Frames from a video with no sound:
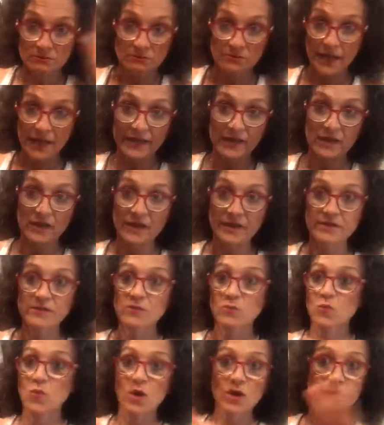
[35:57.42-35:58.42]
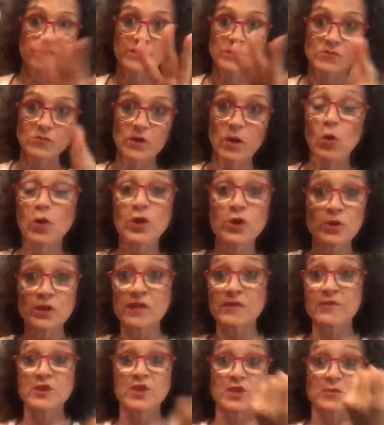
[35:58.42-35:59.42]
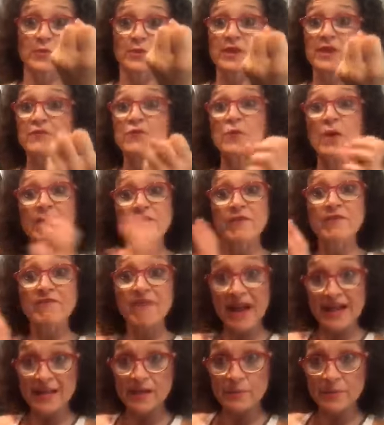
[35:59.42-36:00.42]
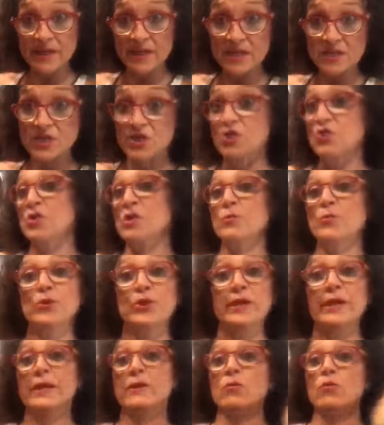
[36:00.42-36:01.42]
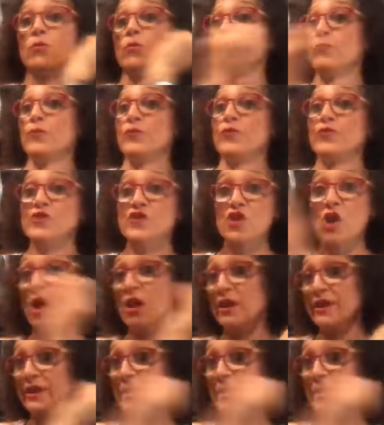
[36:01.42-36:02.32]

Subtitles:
Any kind. Walnuts. Or you could even just put, if you have a Vitamix, you can put in solid